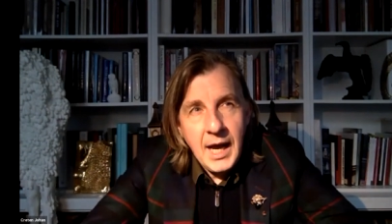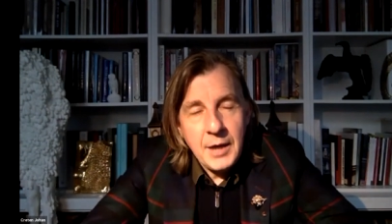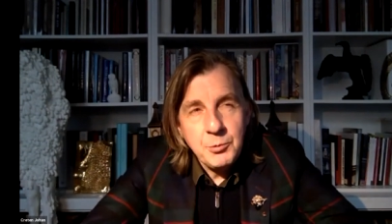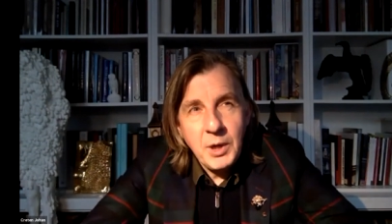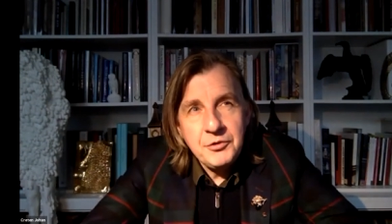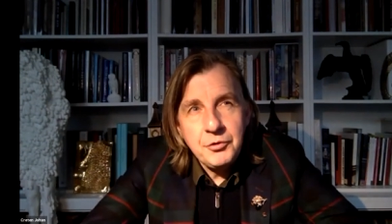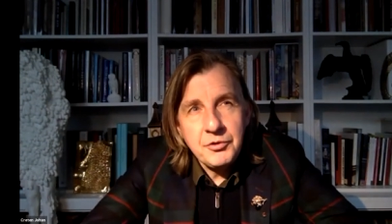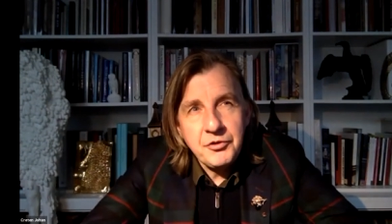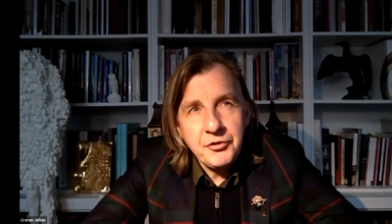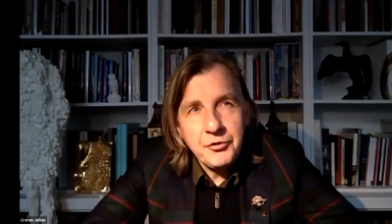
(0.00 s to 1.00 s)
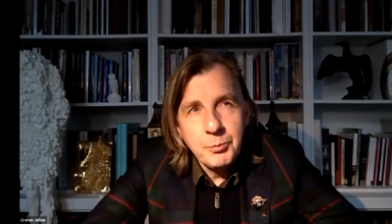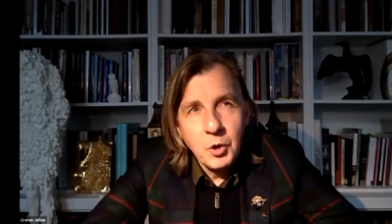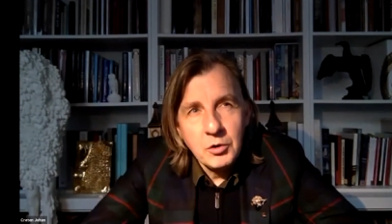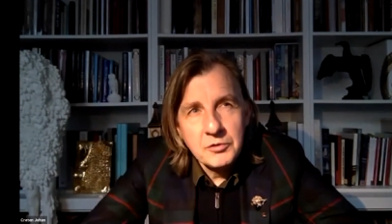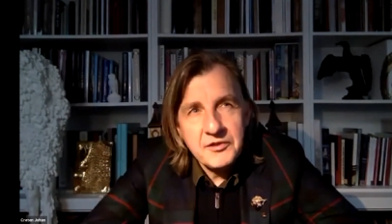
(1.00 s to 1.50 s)
I went to a
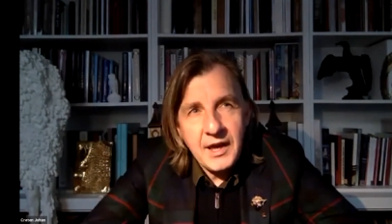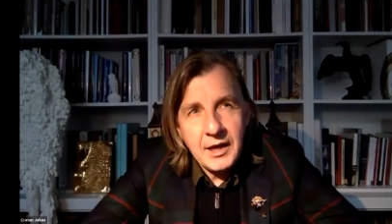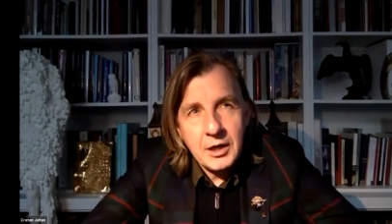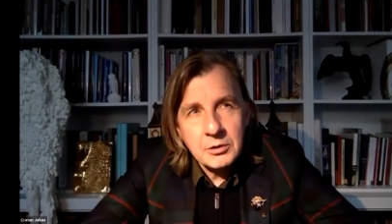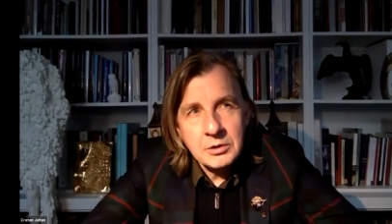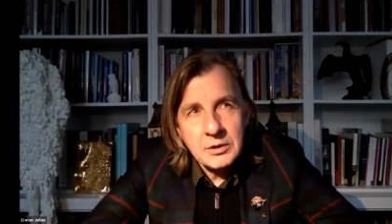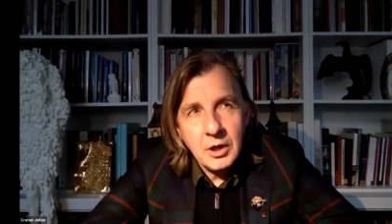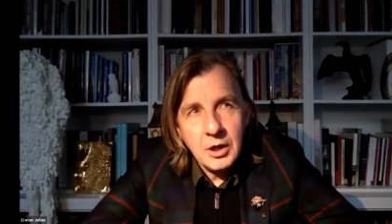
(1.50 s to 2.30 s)
small town